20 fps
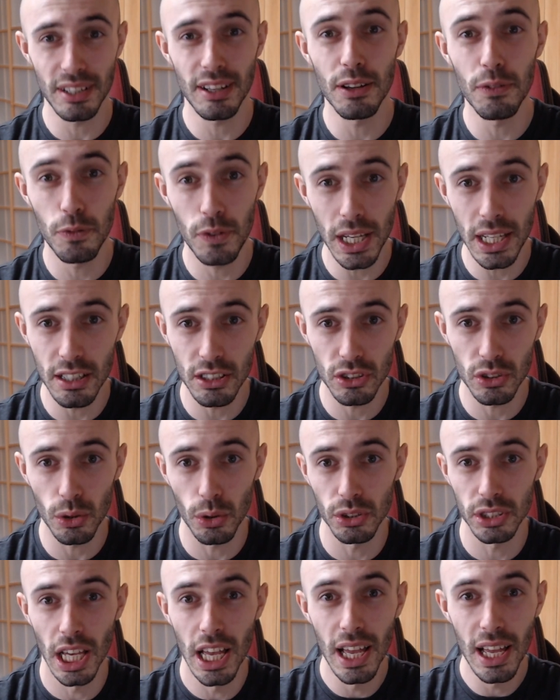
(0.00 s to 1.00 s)
convenience
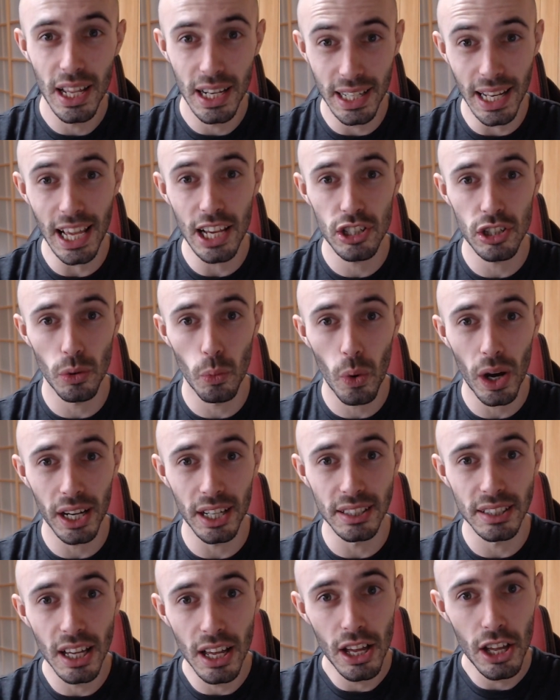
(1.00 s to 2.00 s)
stores nationwide,